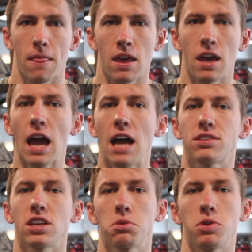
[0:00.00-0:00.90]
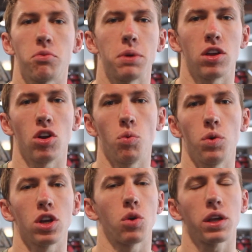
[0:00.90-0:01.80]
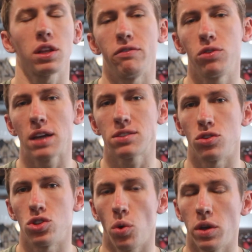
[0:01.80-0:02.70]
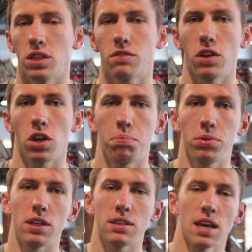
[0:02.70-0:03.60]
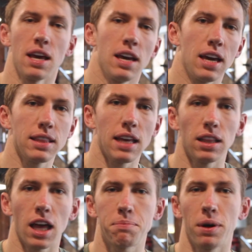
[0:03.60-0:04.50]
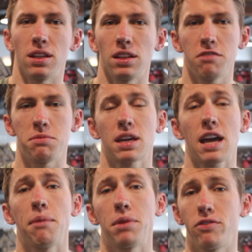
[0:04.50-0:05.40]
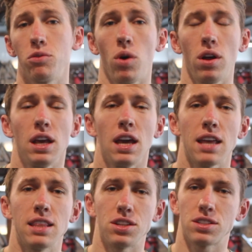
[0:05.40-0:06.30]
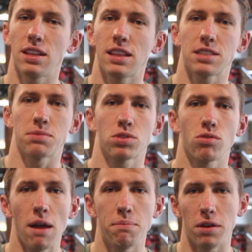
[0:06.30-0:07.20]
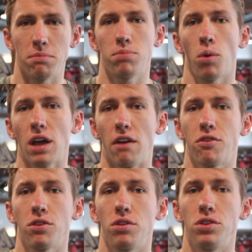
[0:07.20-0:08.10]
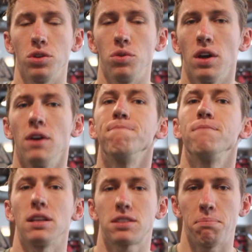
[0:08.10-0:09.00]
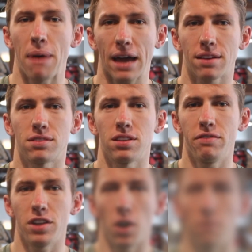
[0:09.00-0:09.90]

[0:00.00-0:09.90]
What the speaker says: Hey guys, thanks so much for being here. Really quickly, if you guys are enjoying this video, please hit that like button, leave me a comment if you want, and then just hit that subscribe button. But without further ado, let's get back to the video.